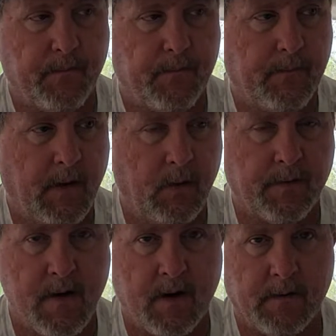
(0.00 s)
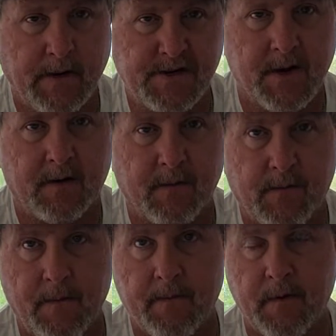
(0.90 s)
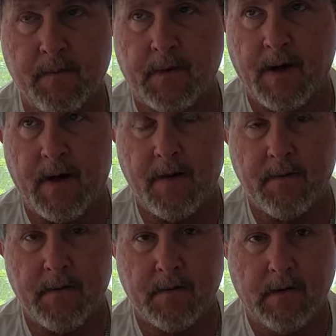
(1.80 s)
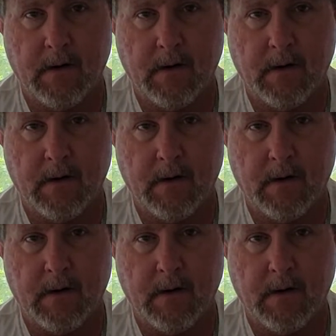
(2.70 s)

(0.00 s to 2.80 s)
He was not ejected from the boat, but had he been,